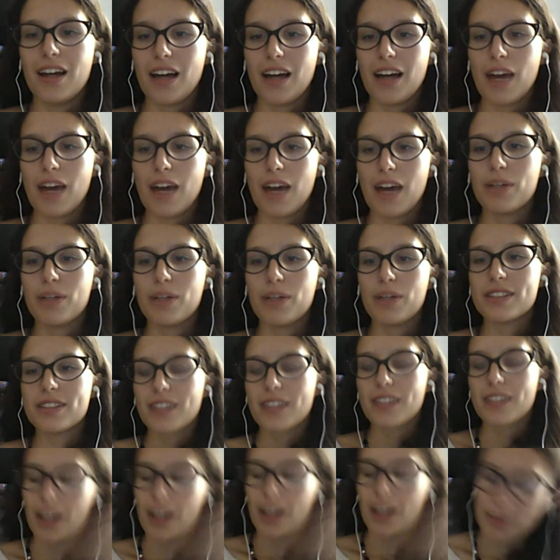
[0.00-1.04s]

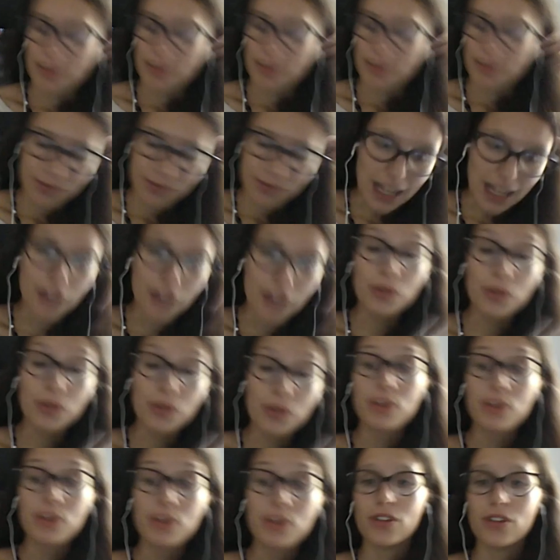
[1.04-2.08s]
I agree
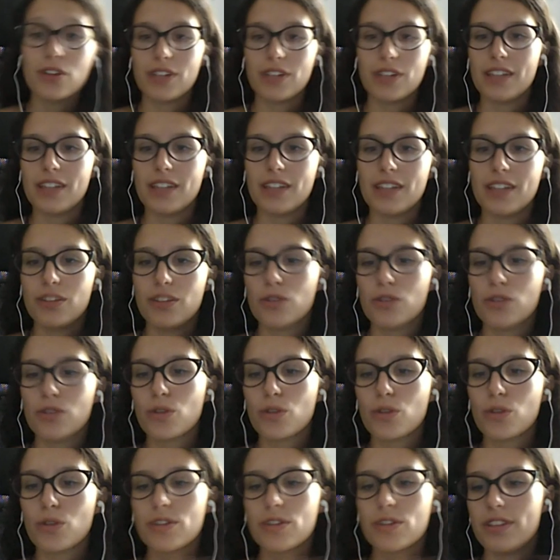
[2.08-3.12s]
with you on that the
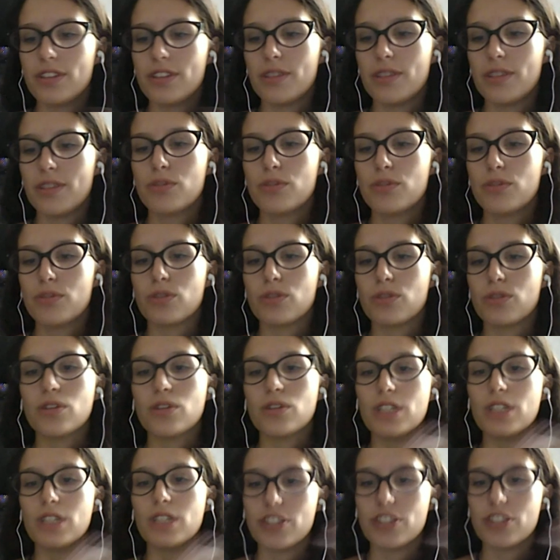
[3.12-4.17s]
school system should
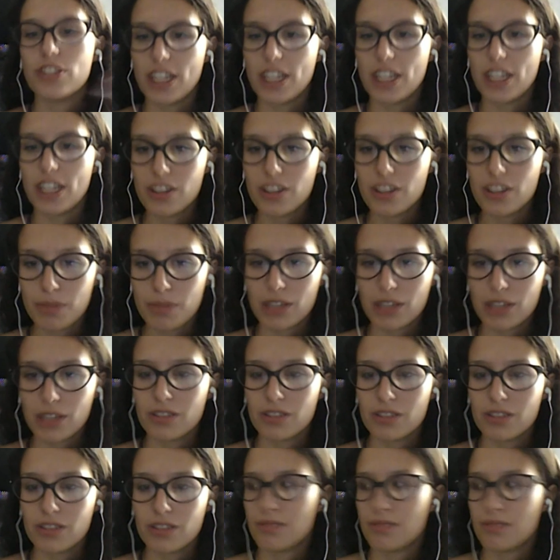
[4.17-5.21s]
totally change,
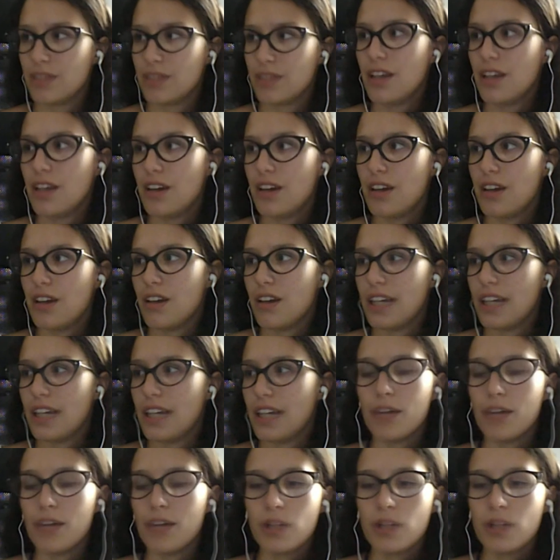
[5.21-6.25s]
because
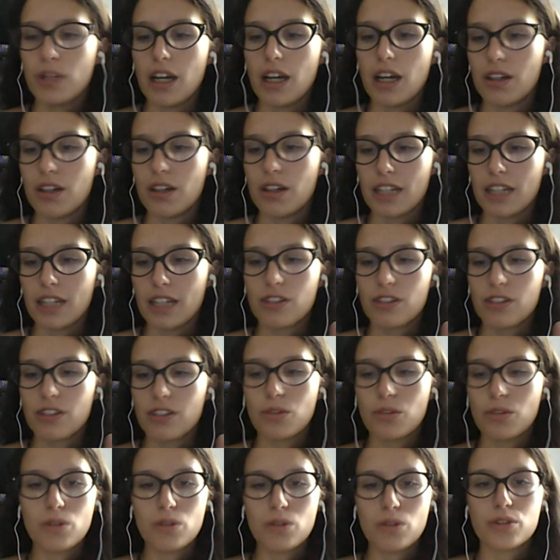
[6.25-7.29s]
yeah, we are, like,
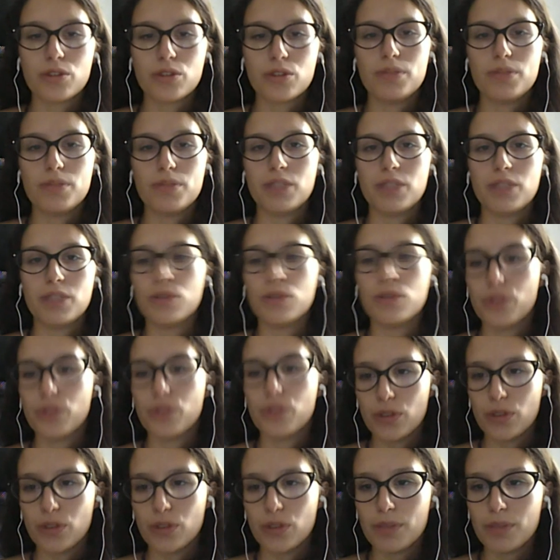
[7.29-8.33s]
school should be
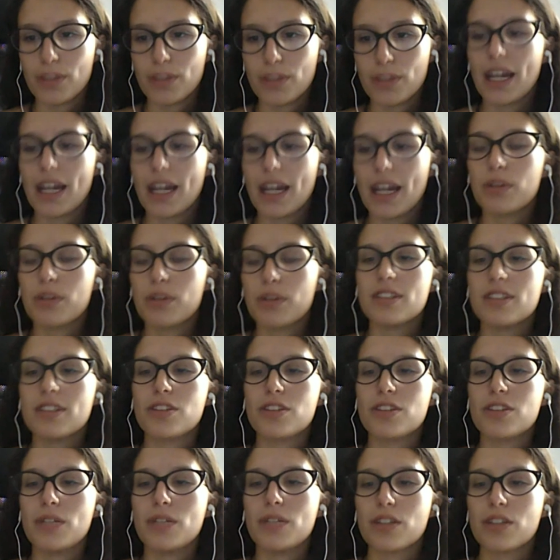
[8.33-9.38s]
reviewed, but I was
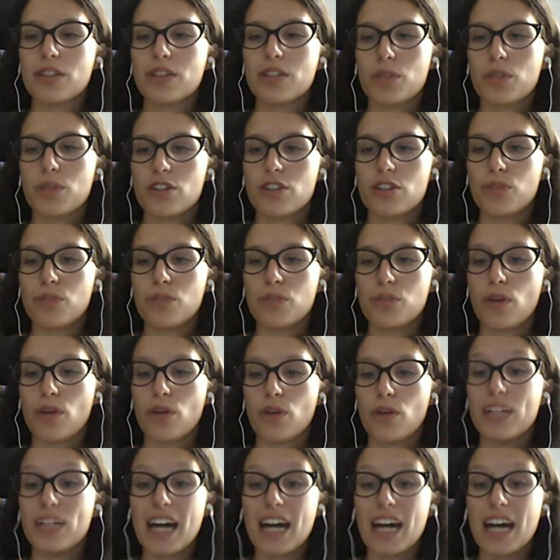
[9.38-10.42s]
answering the question for
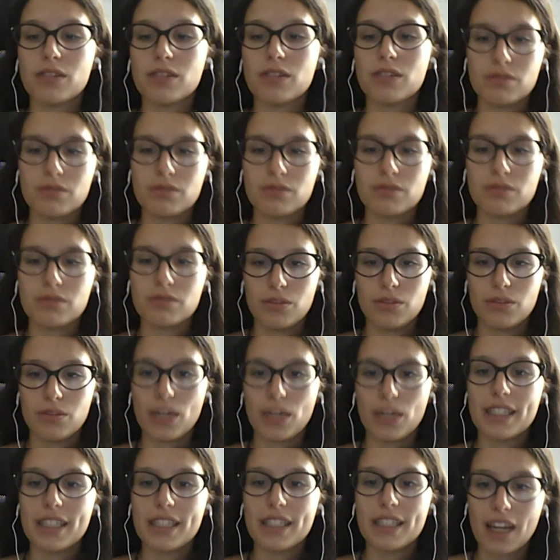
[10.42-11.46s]
now,
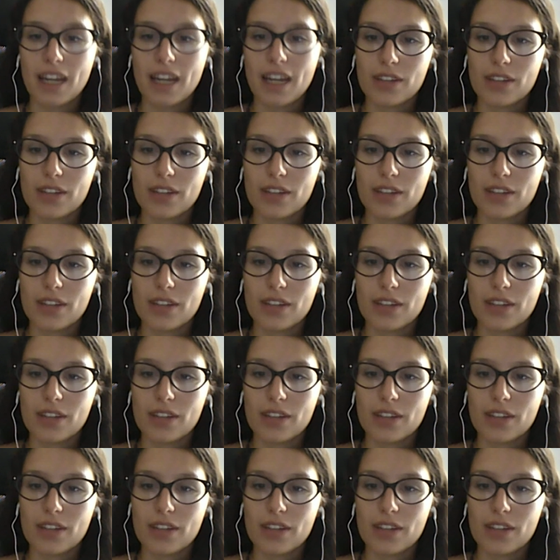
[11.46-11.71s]
right now.